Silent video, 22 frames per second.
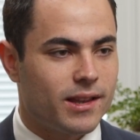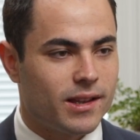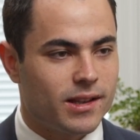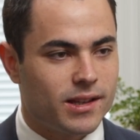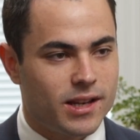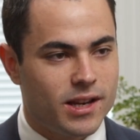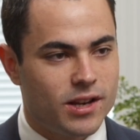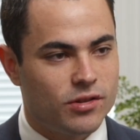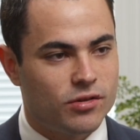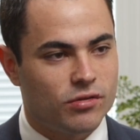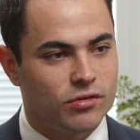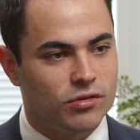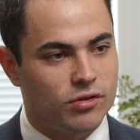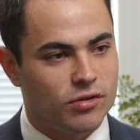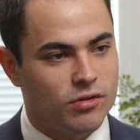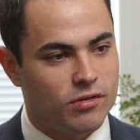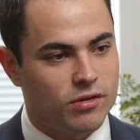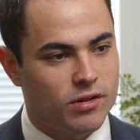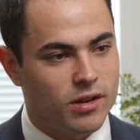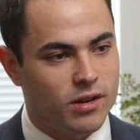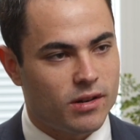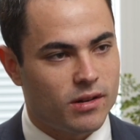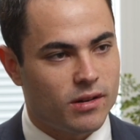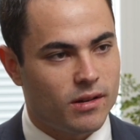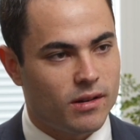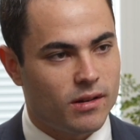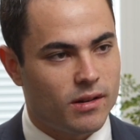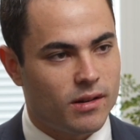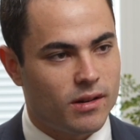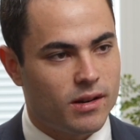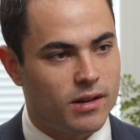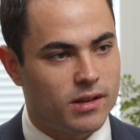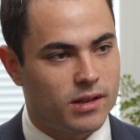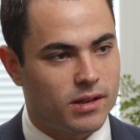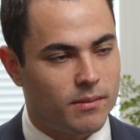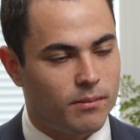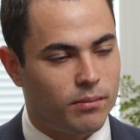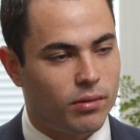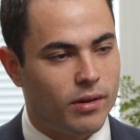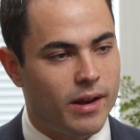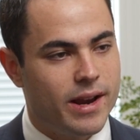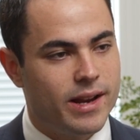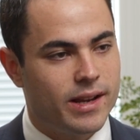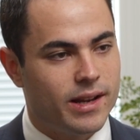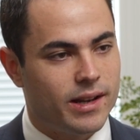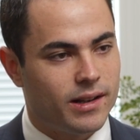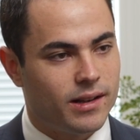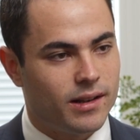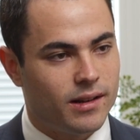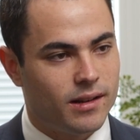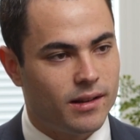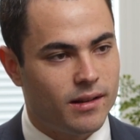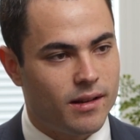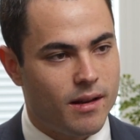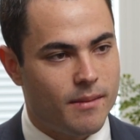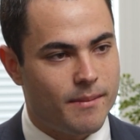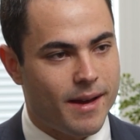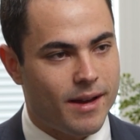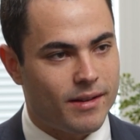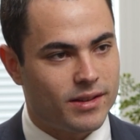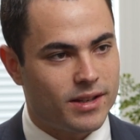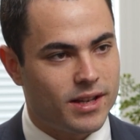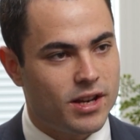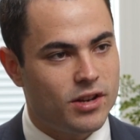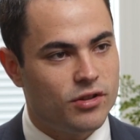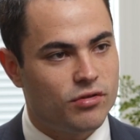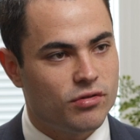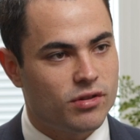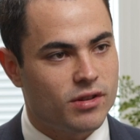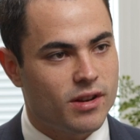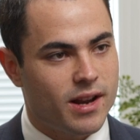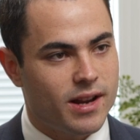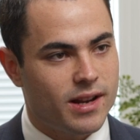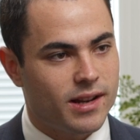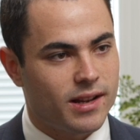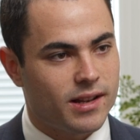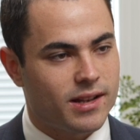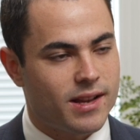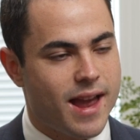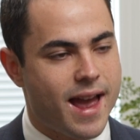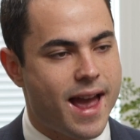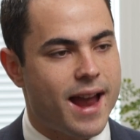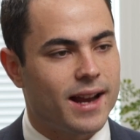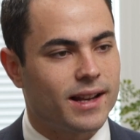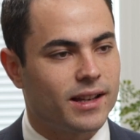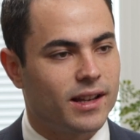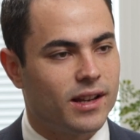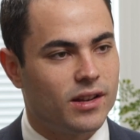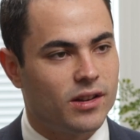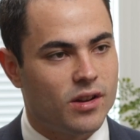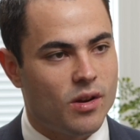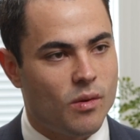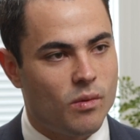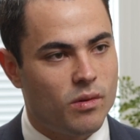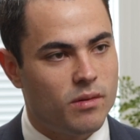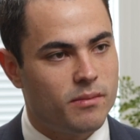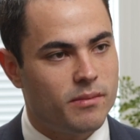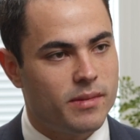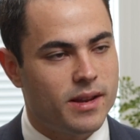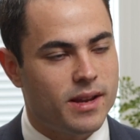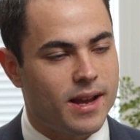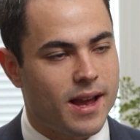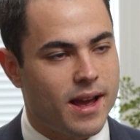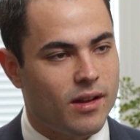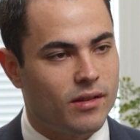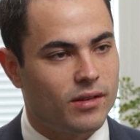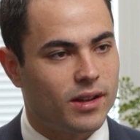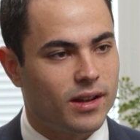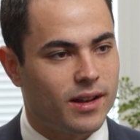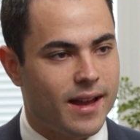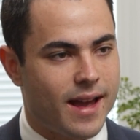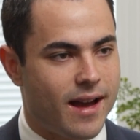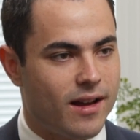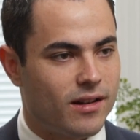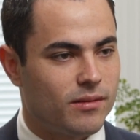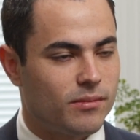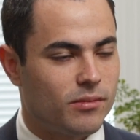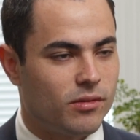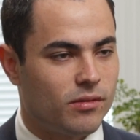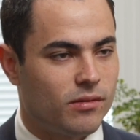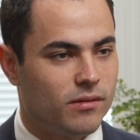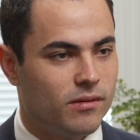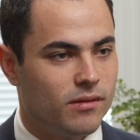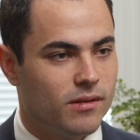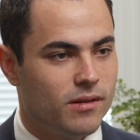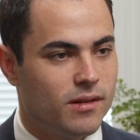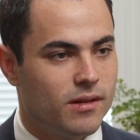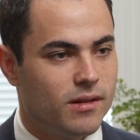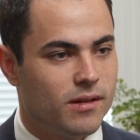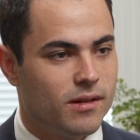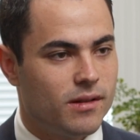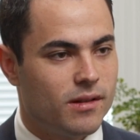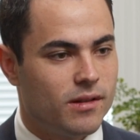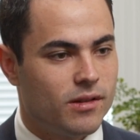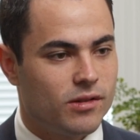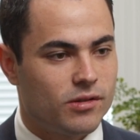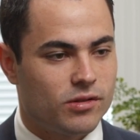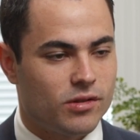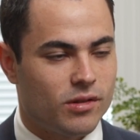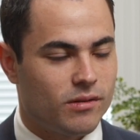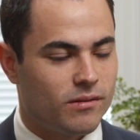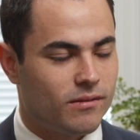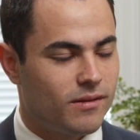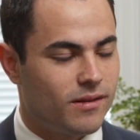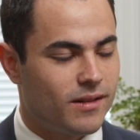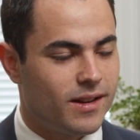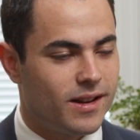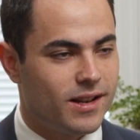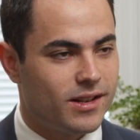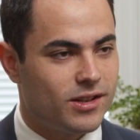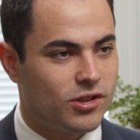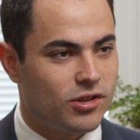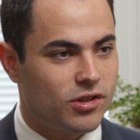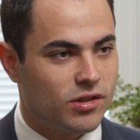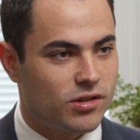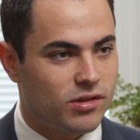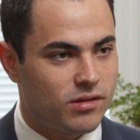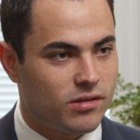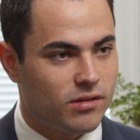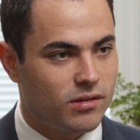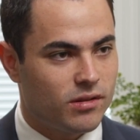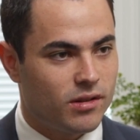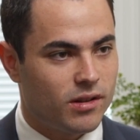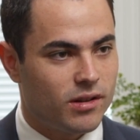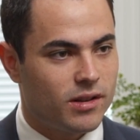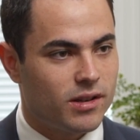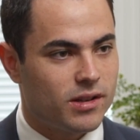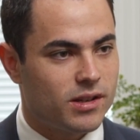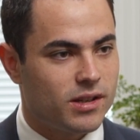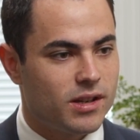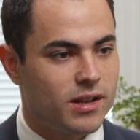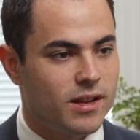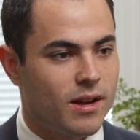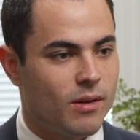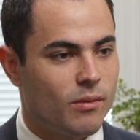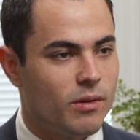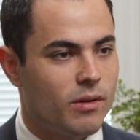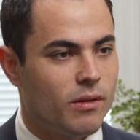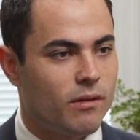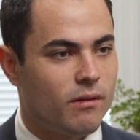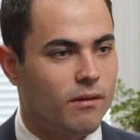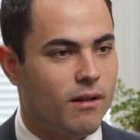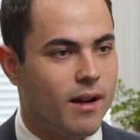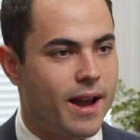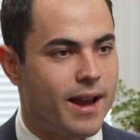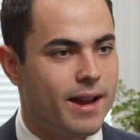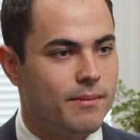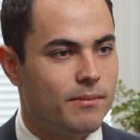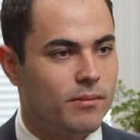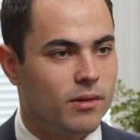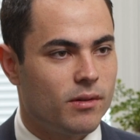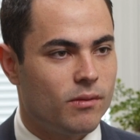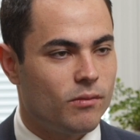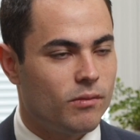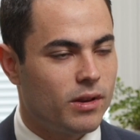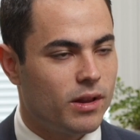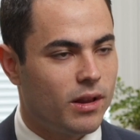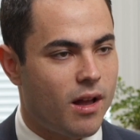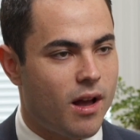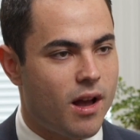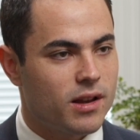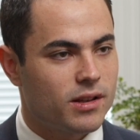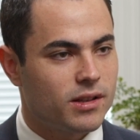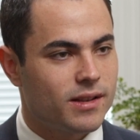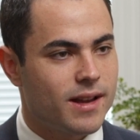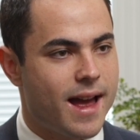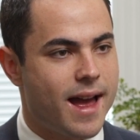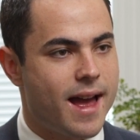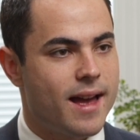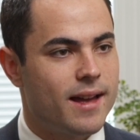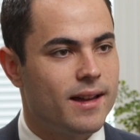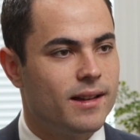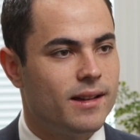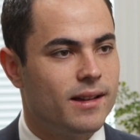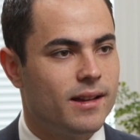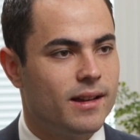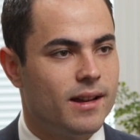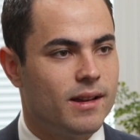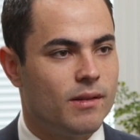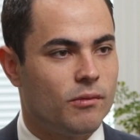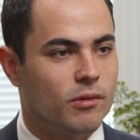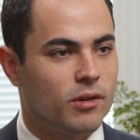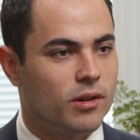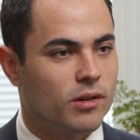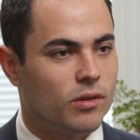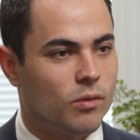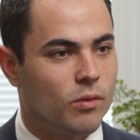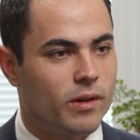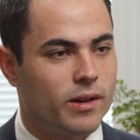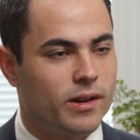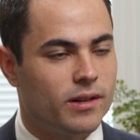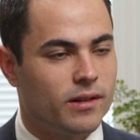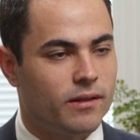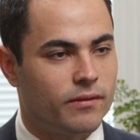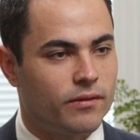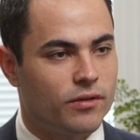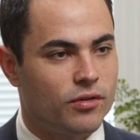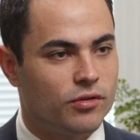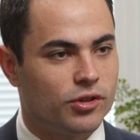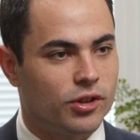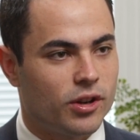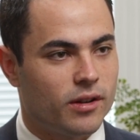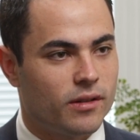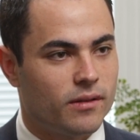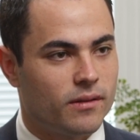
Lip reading: The teachers union is complaining about teachers getting attacked and no one being held accountable. So it's just good to see that we were right, but we lost that. And we're going to win in the future.